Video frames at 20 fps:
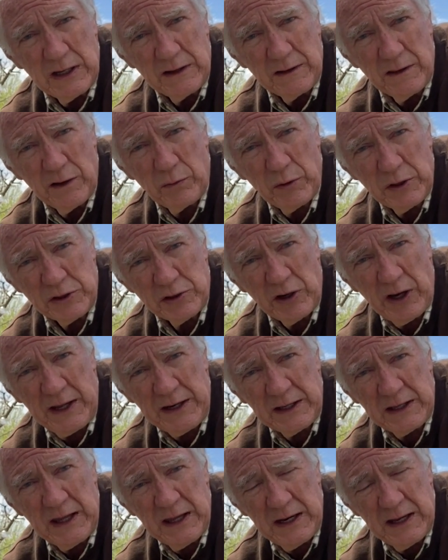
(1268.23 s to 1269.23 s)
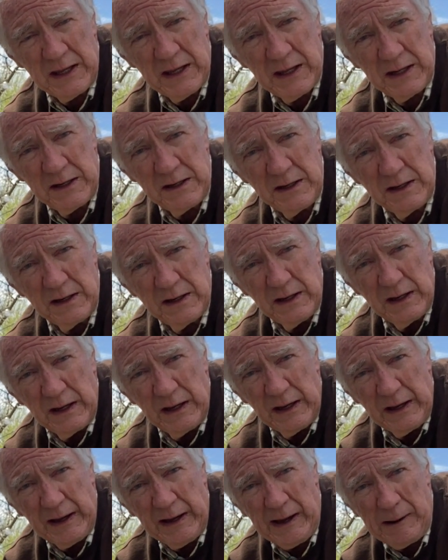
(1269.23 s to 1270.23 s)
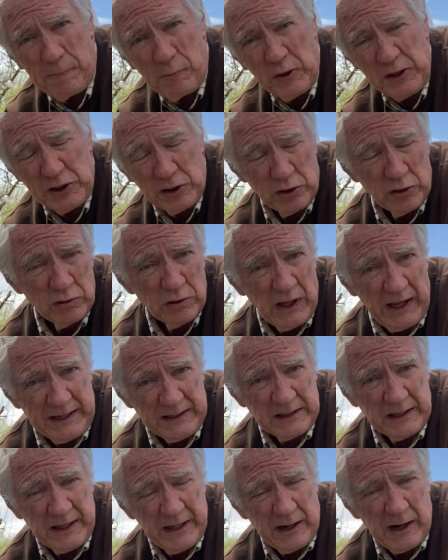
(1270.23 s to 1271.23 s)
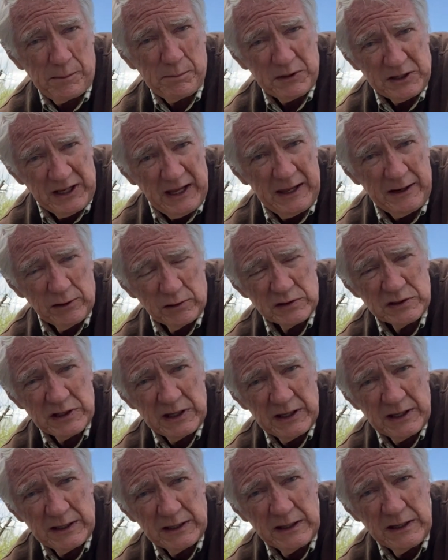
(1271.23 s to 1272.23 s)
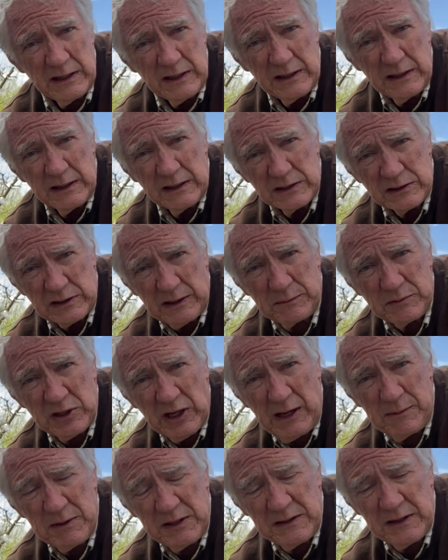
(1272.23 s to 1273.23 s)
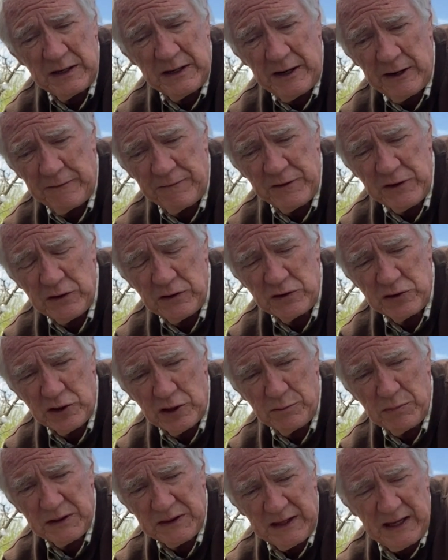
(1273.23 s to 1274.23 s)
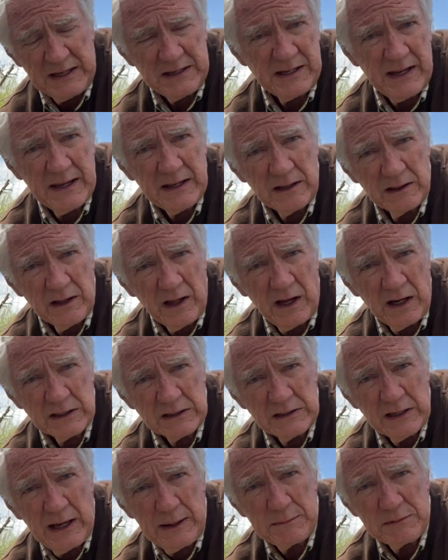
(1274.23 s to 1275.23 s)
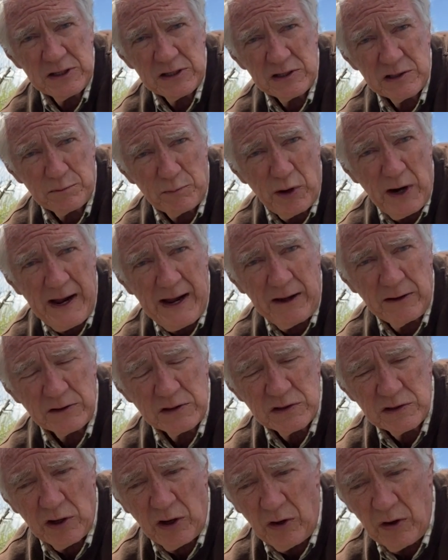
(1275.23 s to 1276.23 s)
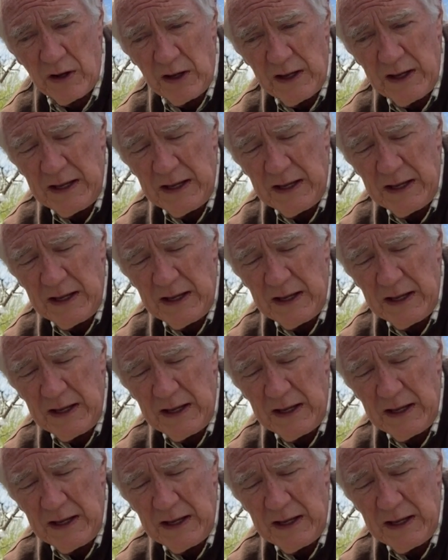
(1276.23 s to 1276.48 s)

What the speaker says: that we try to get in. We do like to get our potatoes in sometime in the near future, but they take a long time to sprout, so